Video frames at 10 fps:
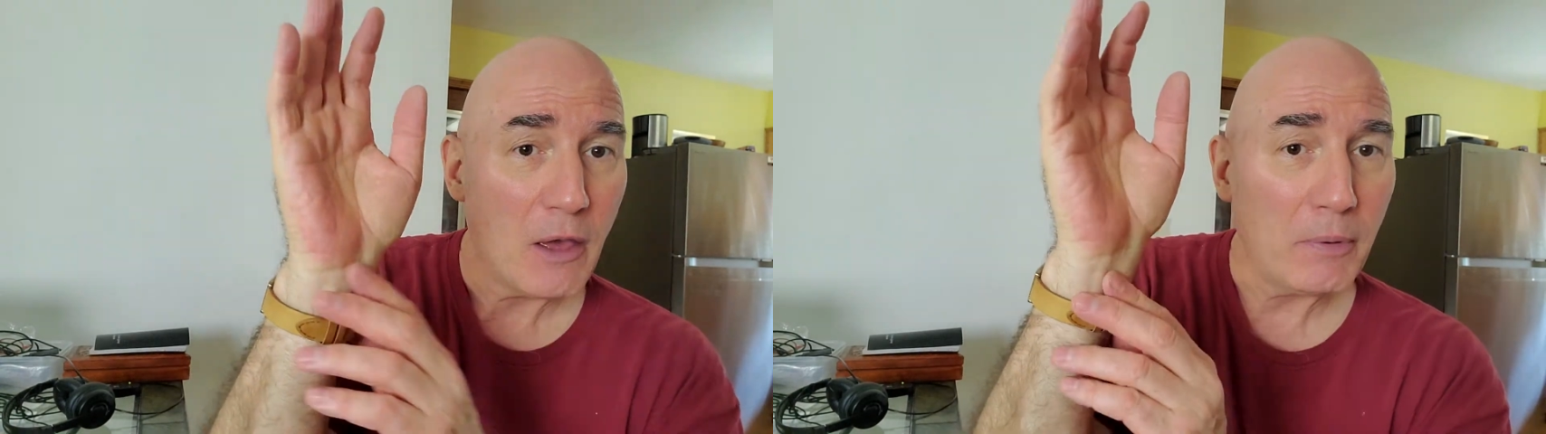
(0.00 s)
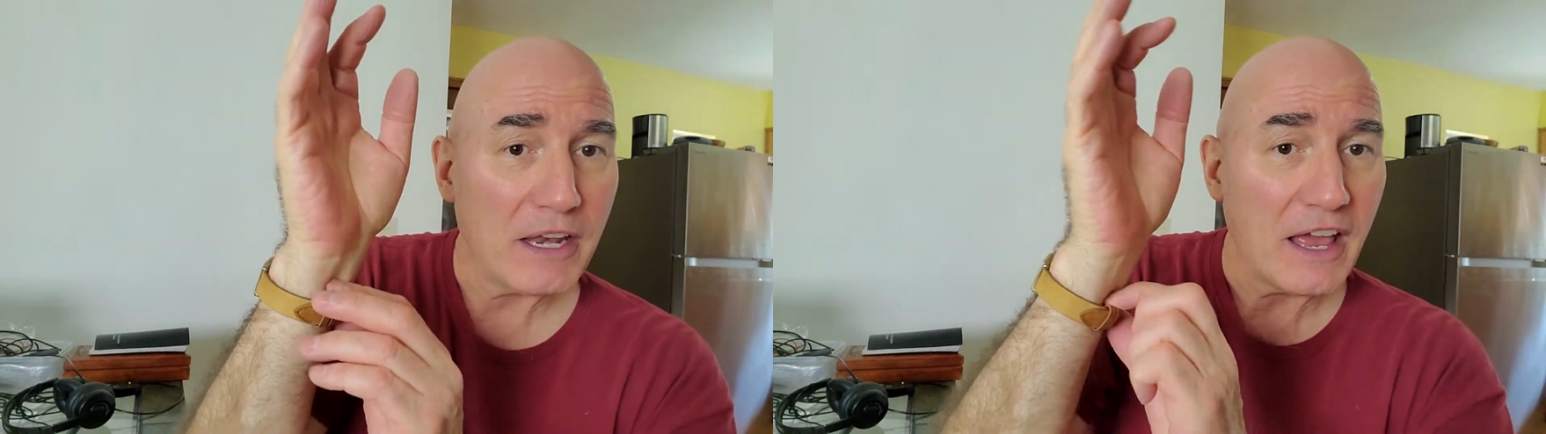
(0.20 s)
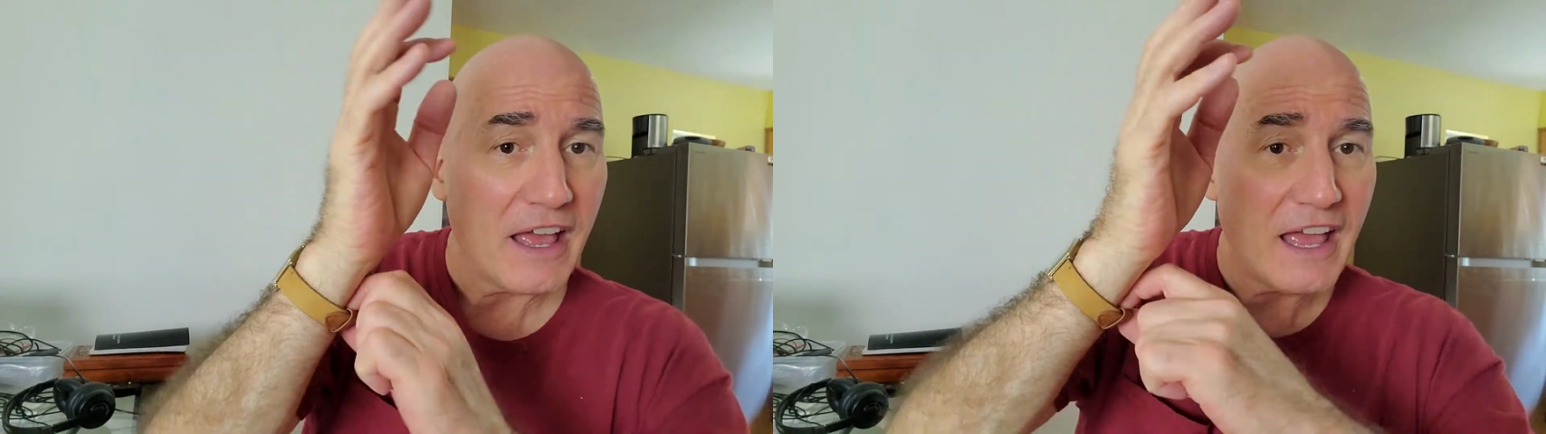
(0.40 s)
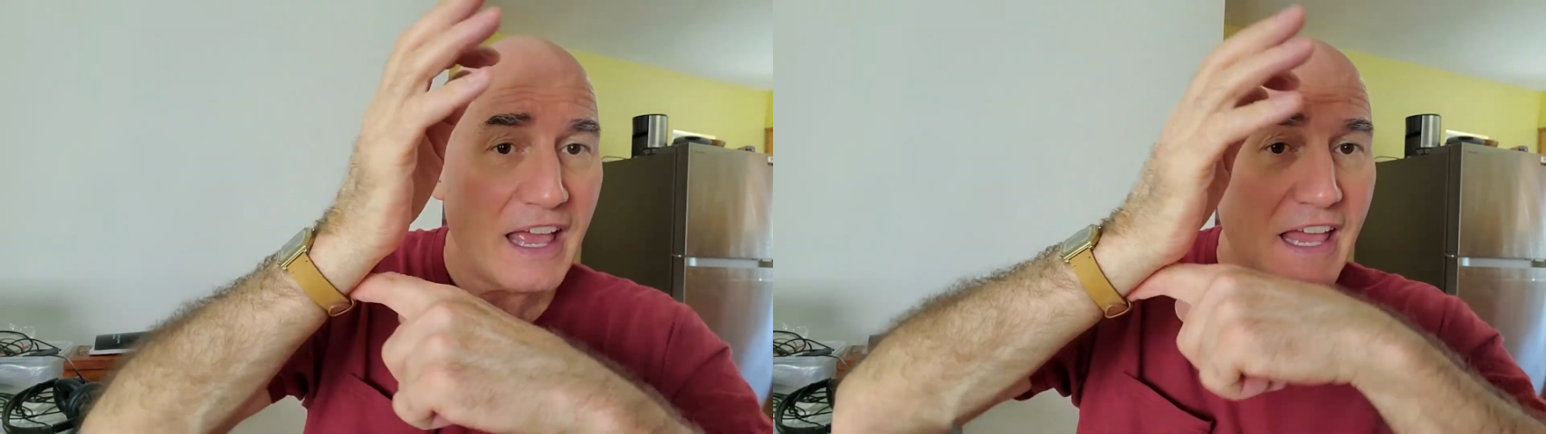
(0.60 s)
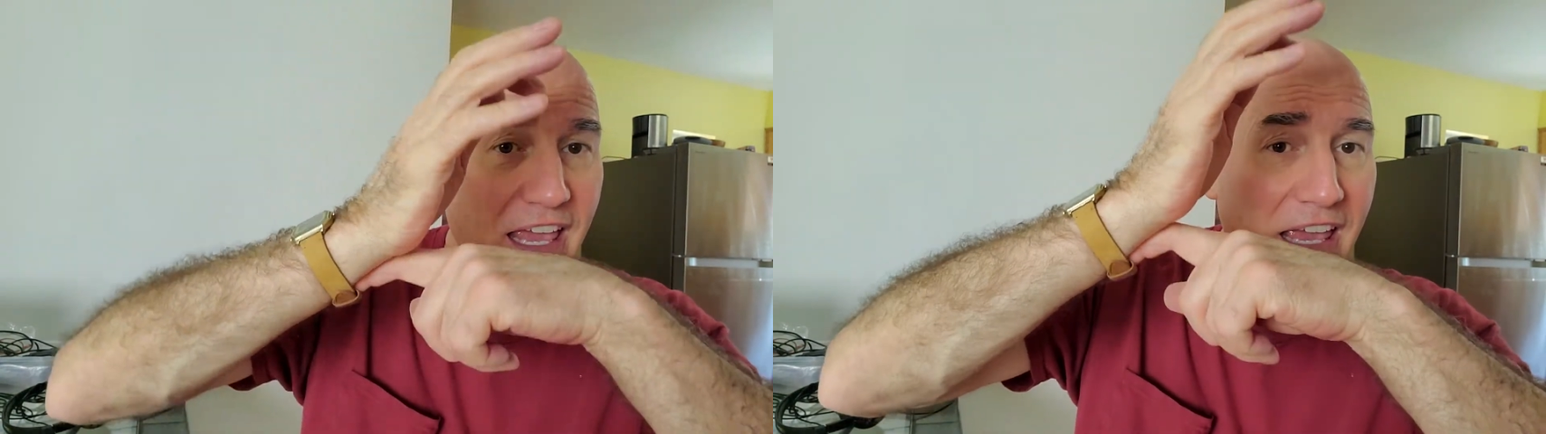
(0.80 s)
but
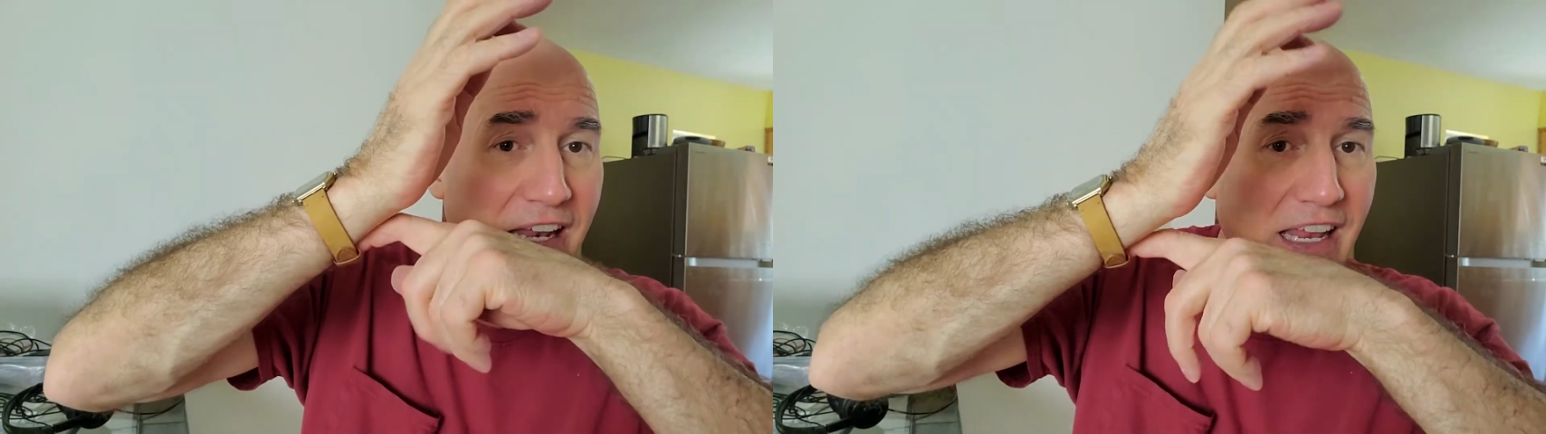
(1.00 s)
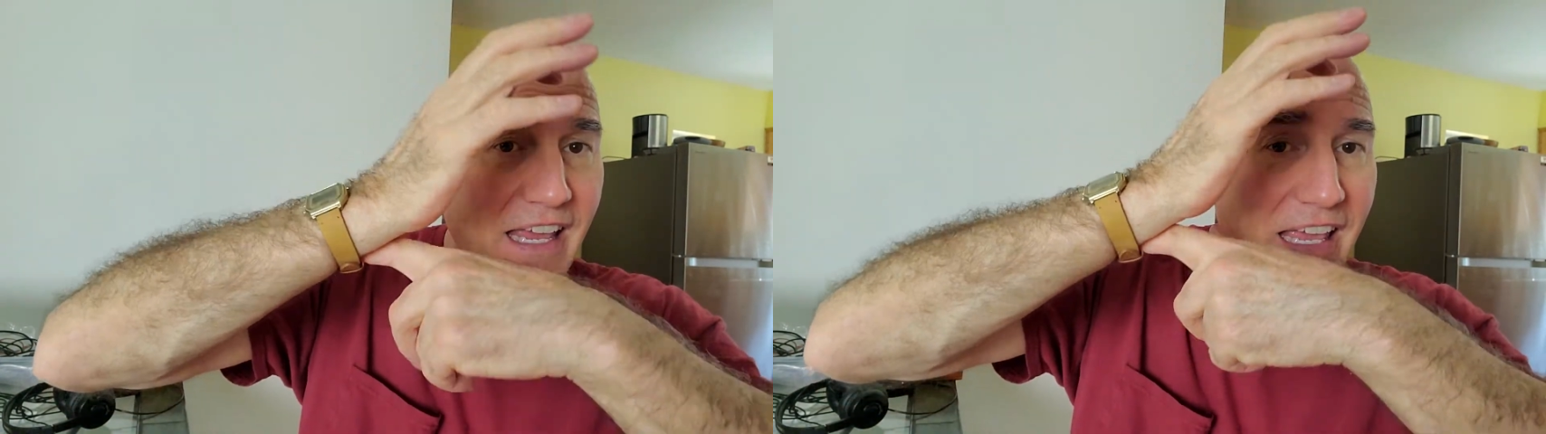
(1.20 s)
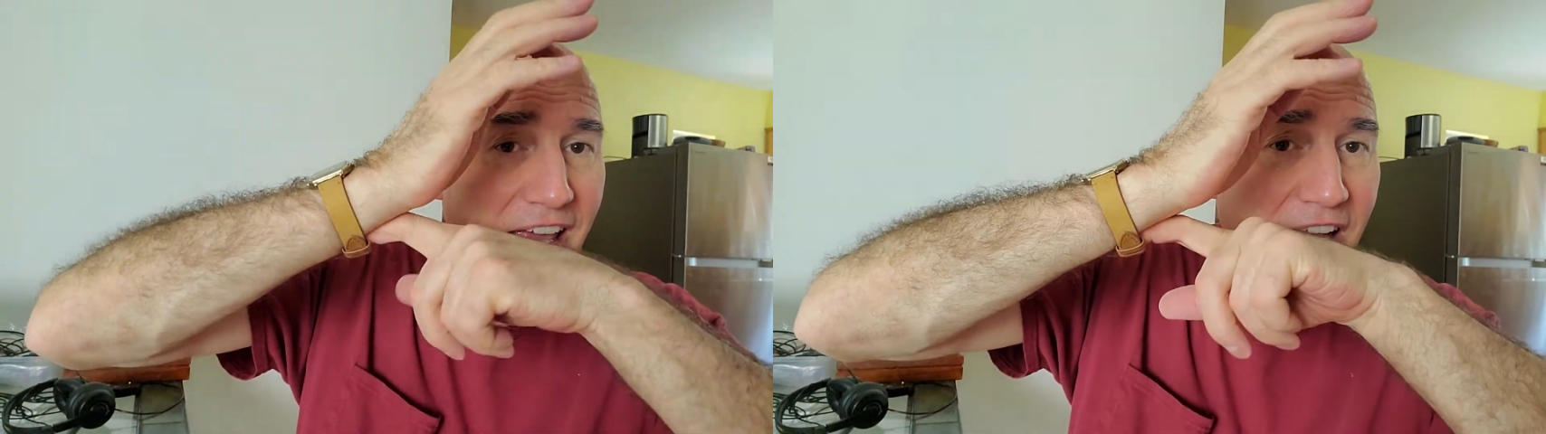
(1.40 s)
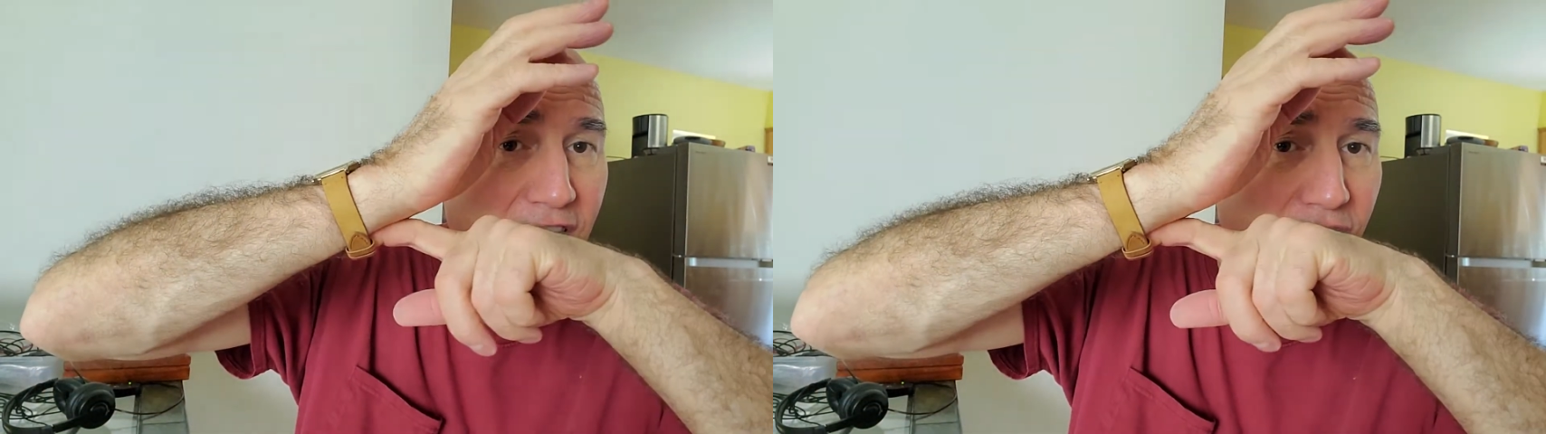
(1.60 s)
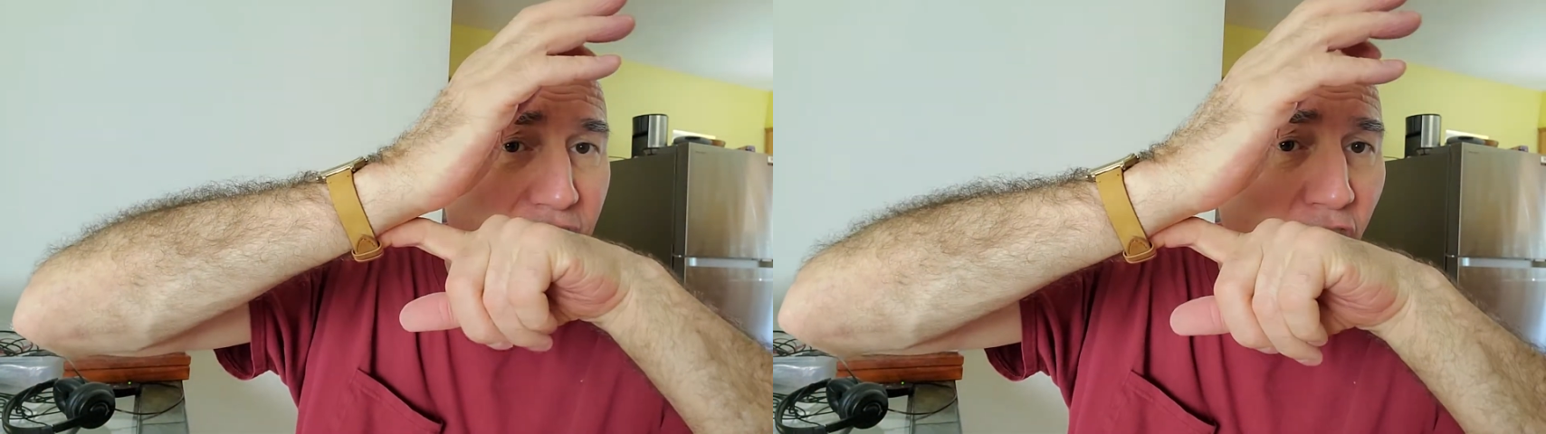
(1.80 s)
it is